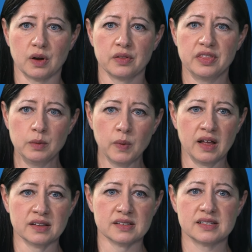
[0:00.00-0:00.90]
are the
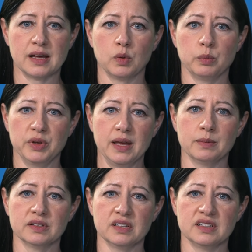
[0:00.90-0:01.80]
ones that will be
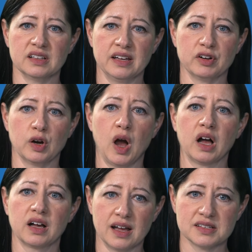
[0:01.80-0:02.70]
able to deliver
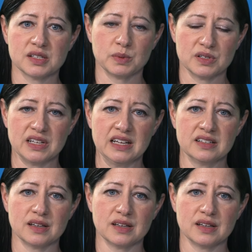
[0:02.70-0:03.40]
on customers' needs